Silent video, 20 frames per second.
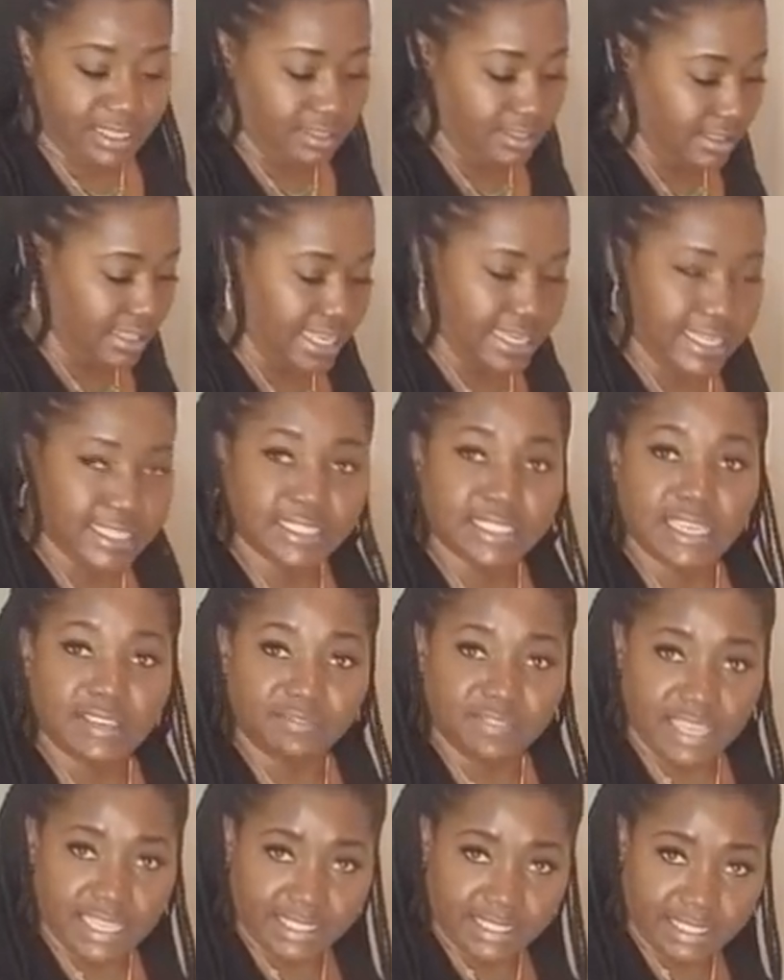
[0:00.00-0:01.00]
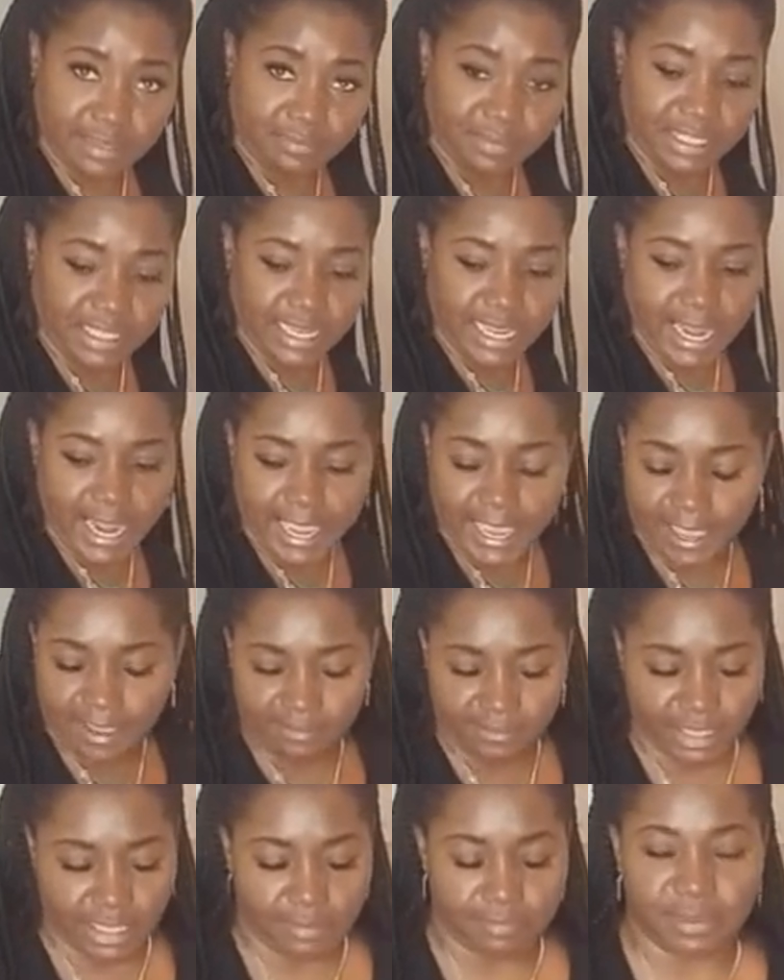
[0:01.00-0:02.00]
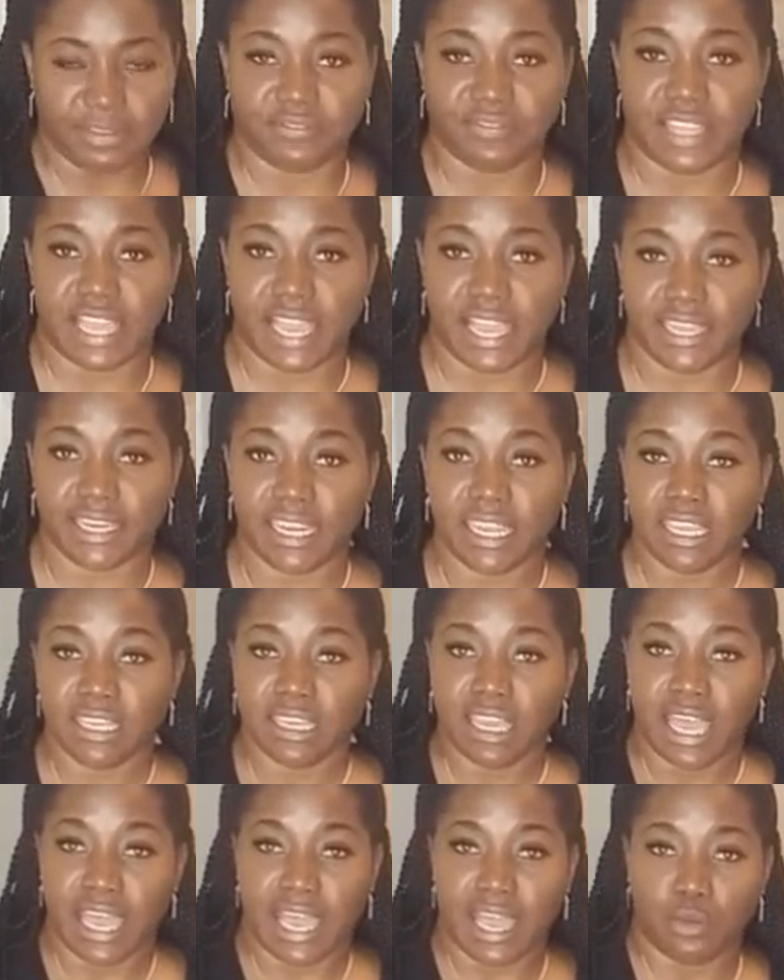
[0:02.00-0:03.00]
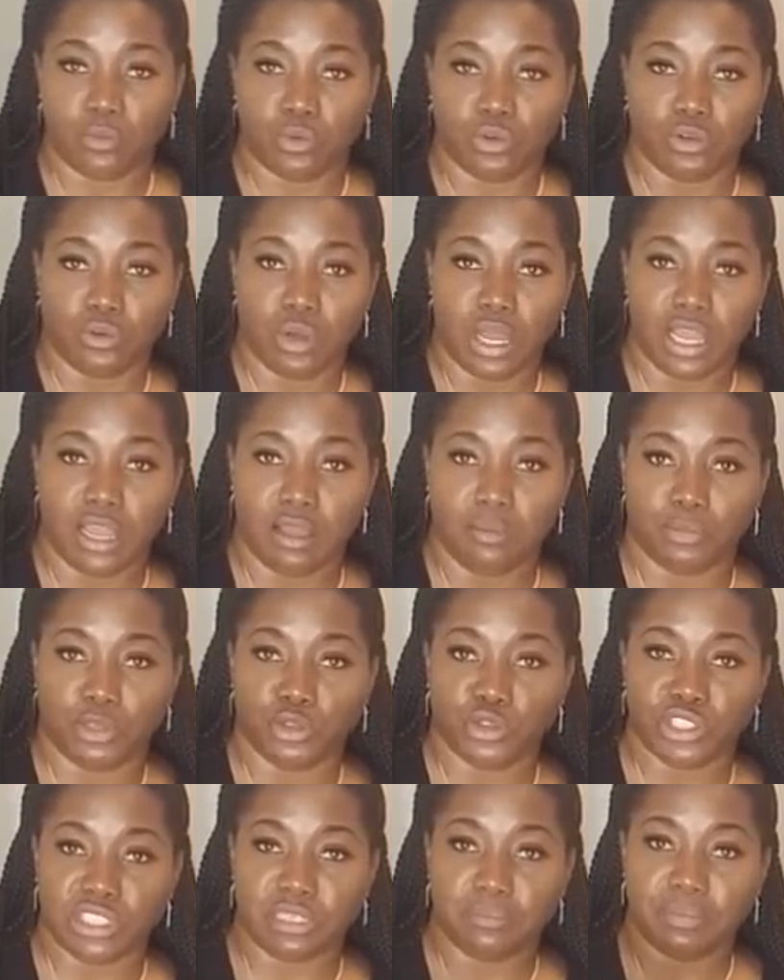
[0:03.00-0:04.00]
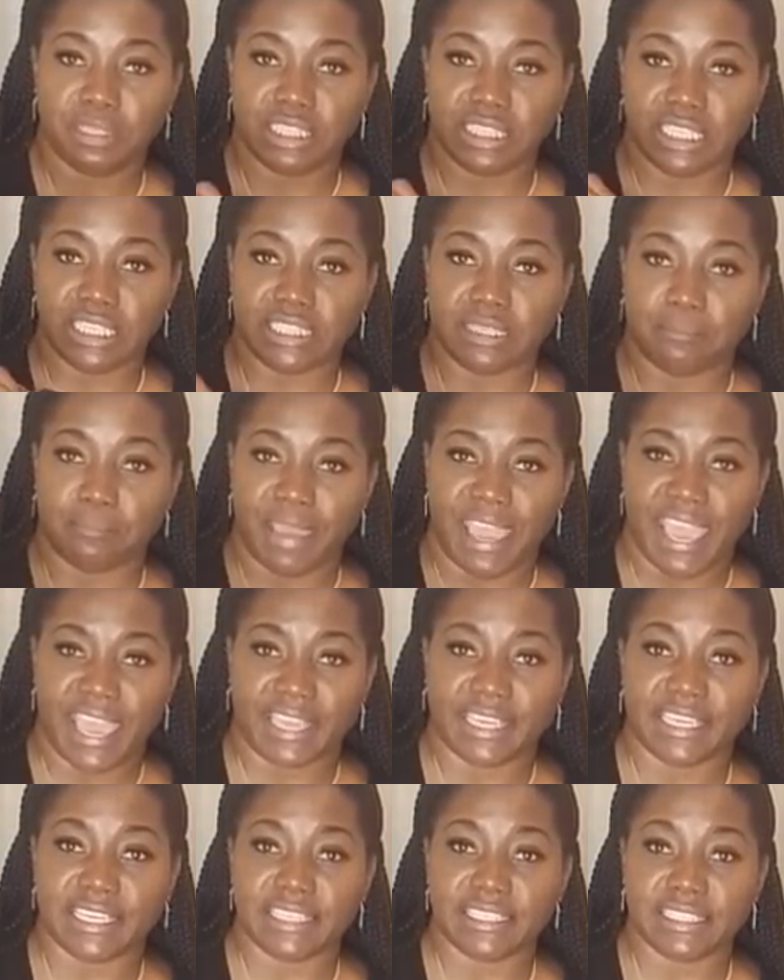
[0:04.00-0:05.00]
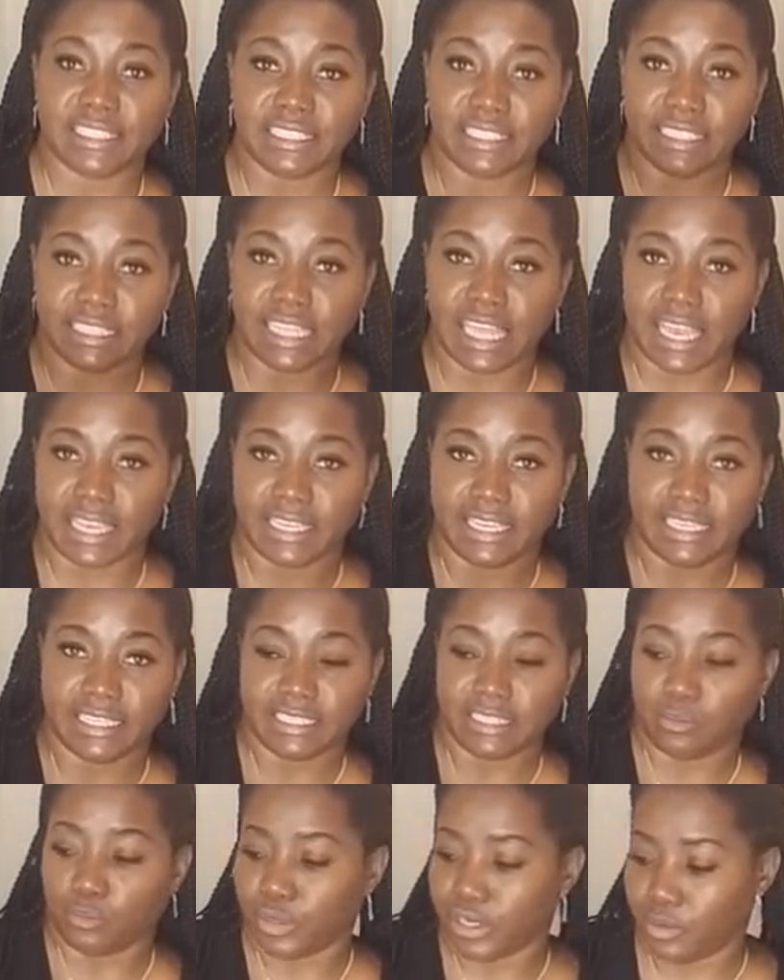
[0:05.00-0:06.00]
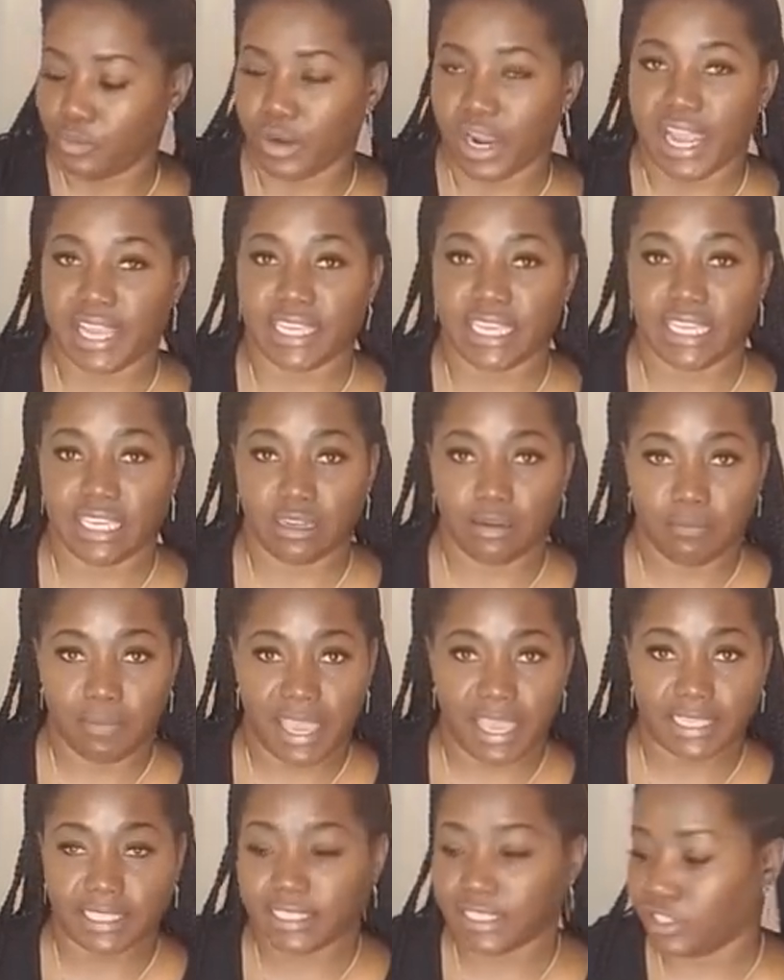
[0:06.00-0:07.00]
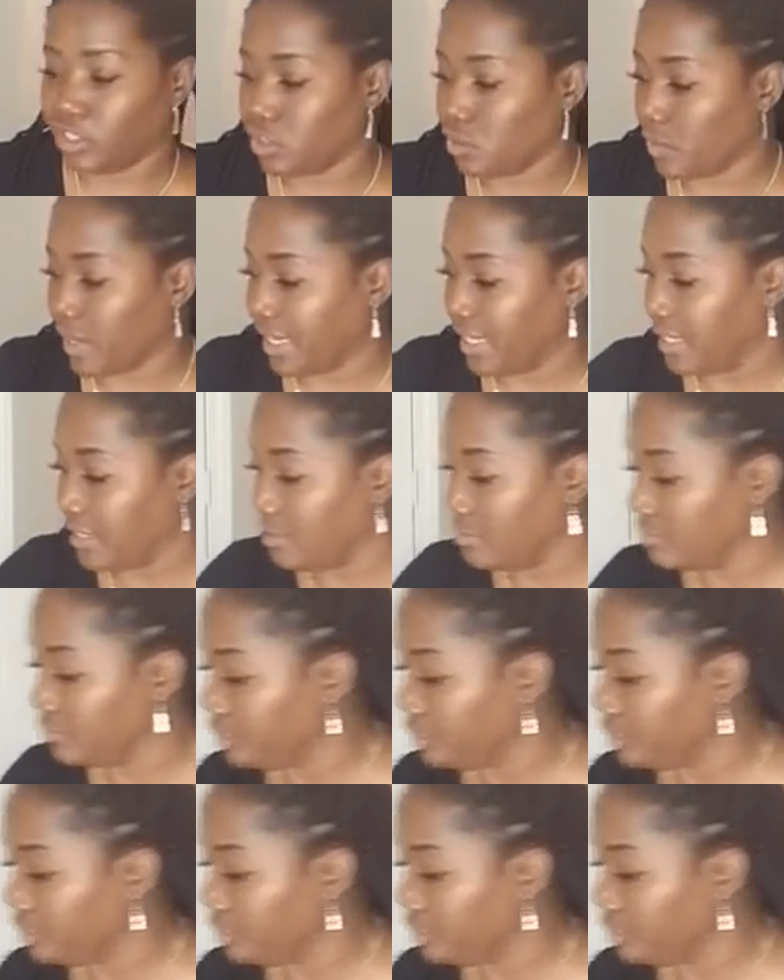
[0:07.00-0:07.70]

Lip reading: Like I said, if that's something that I have up. If not, I will usually put these in baggies until I get somewhere where I can get them back situated.